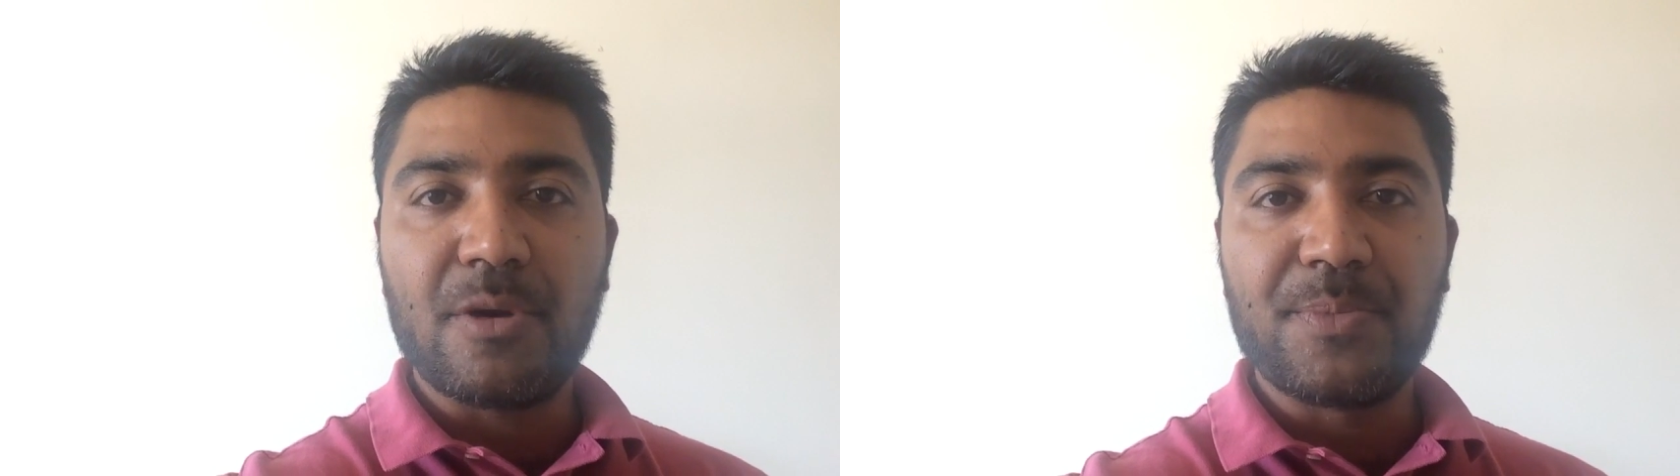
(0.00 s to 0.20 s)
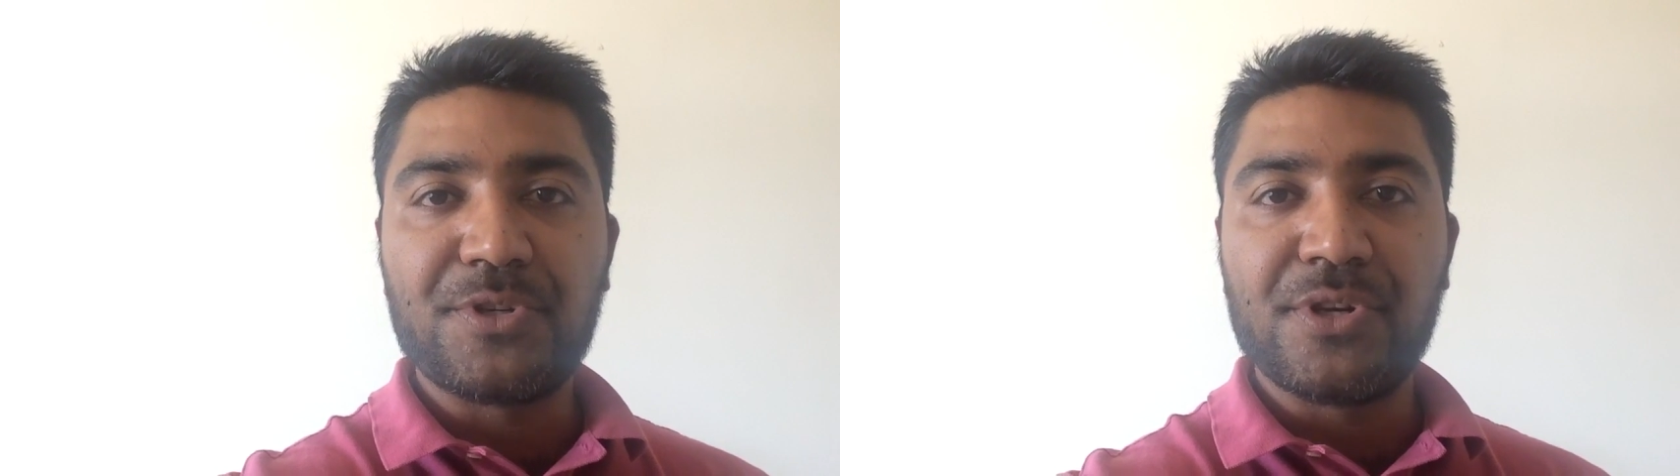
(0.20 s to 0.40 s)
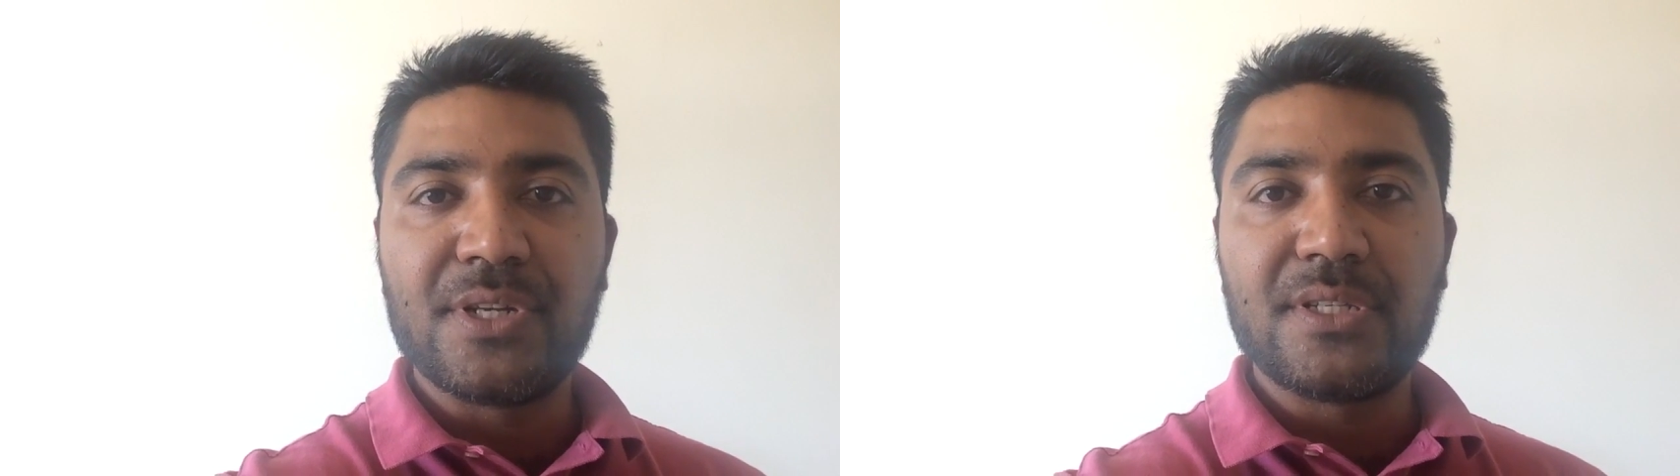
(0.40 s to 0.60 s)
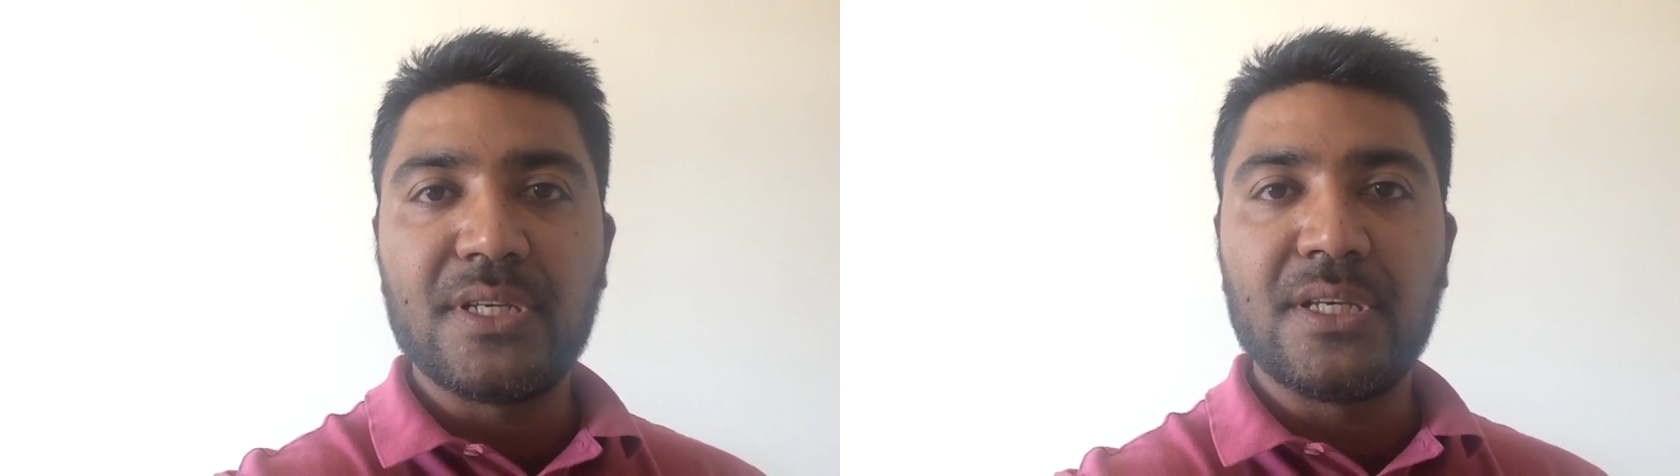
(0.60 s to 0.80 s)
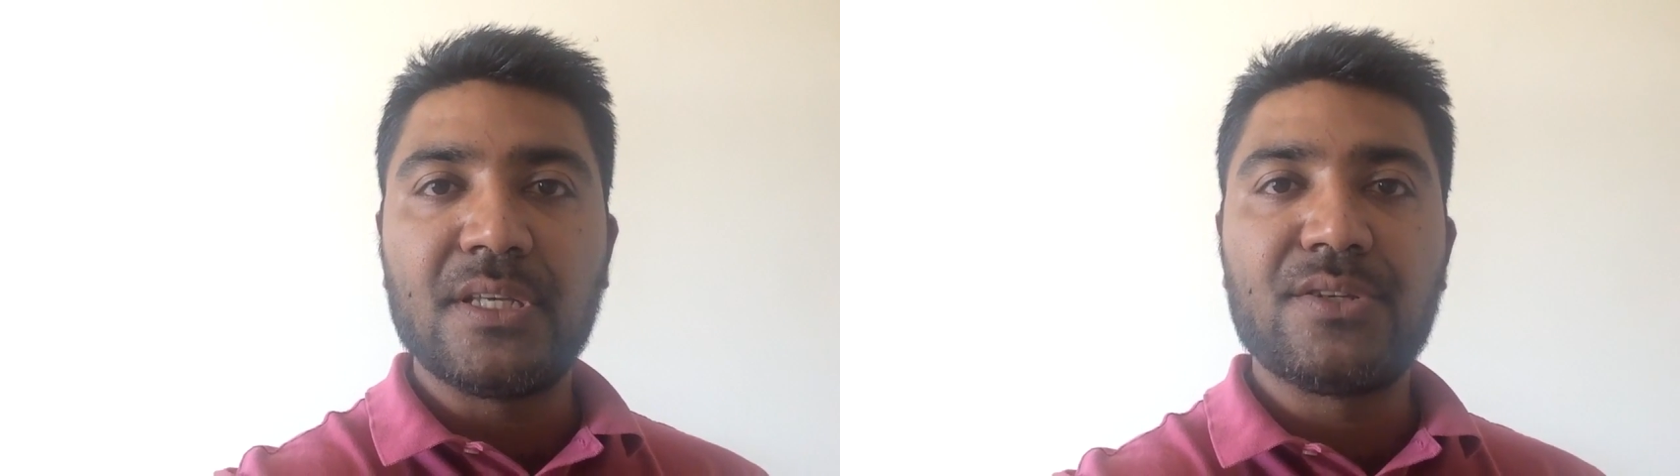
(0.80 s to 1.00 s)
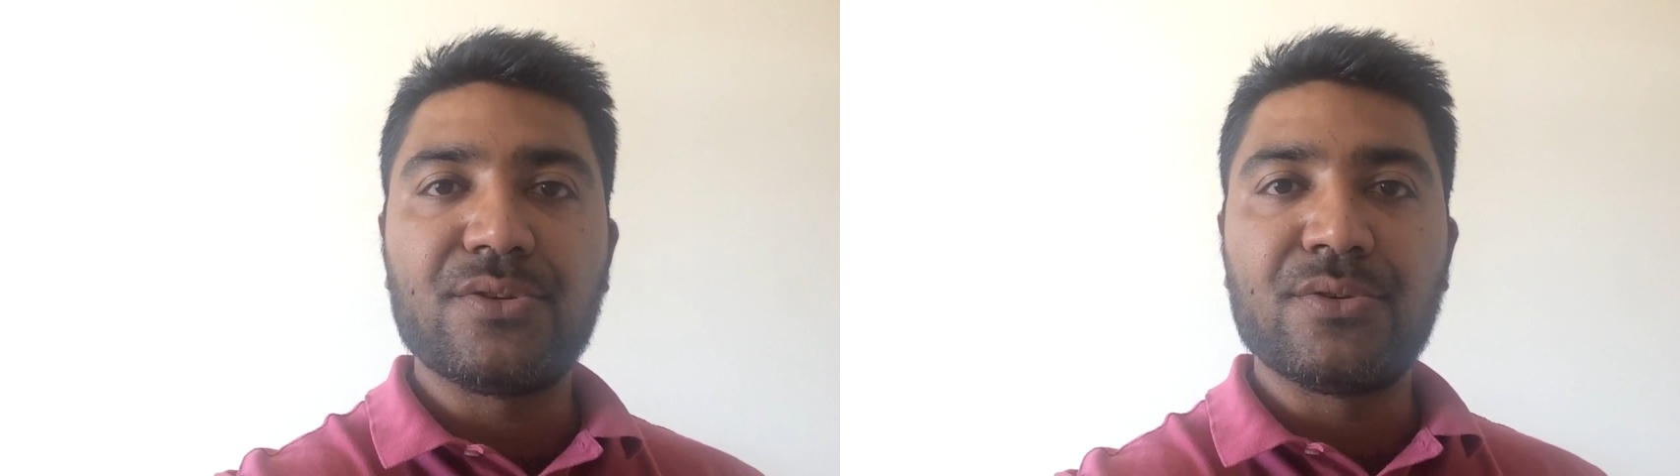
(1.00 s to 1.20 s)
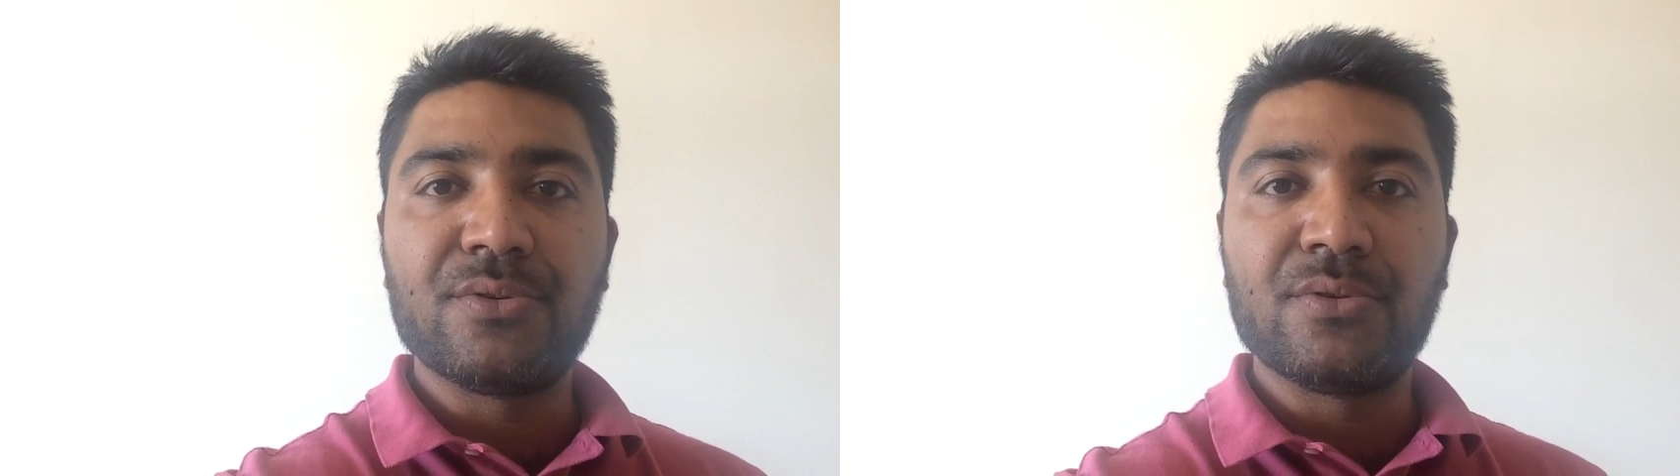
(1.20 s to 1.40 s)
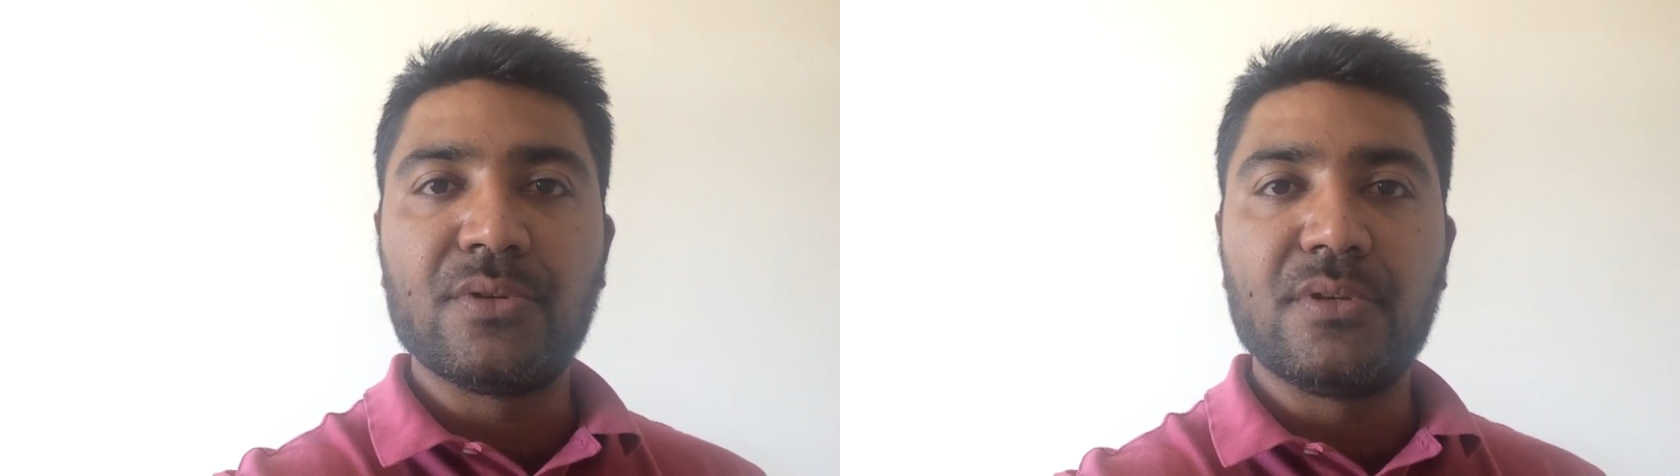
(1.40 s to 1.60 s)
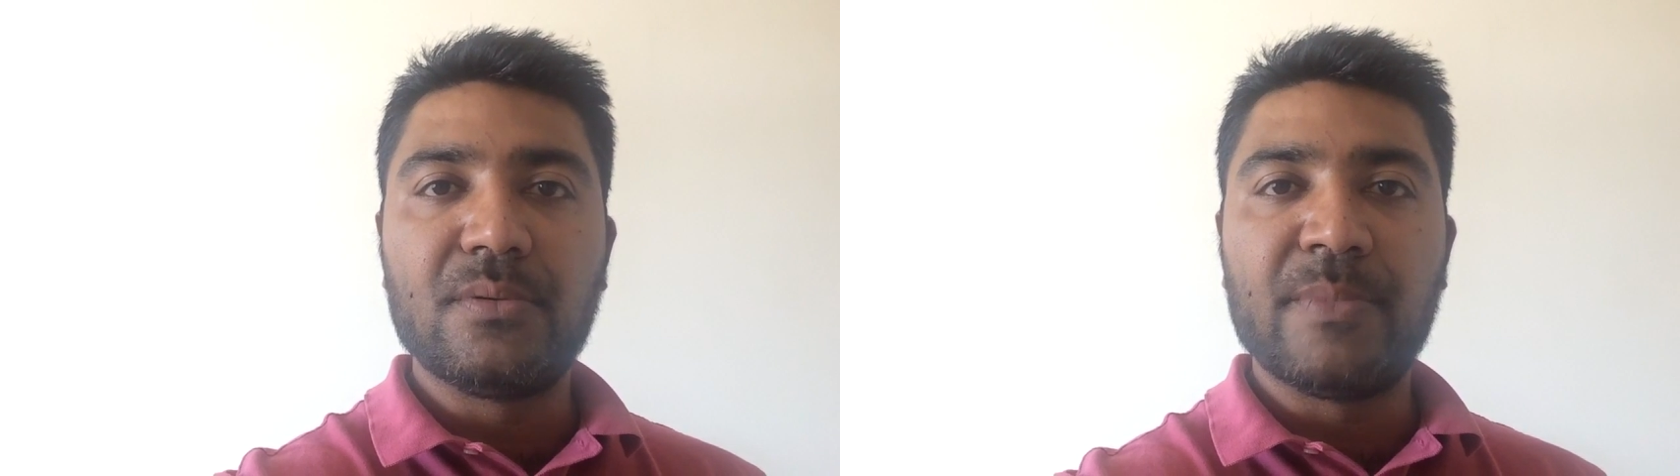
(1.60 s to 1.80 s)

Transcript: opportunity to